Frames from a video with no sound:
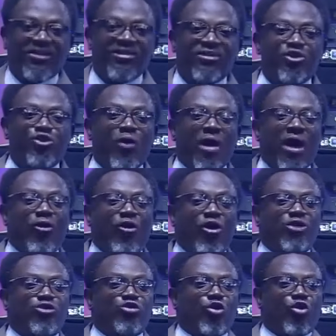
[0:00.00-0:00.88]
you are
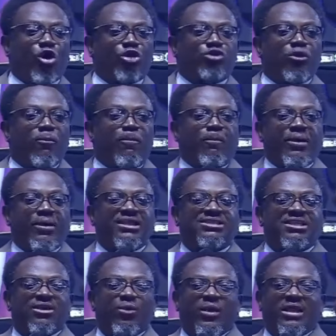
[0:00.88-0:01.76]
going to go to
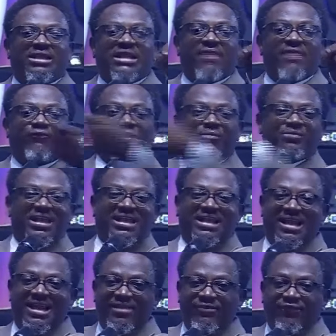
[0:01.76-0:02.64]
prison with them from the
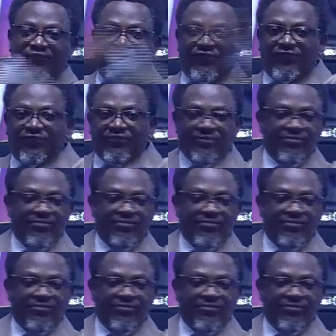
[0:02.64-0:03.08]
grave.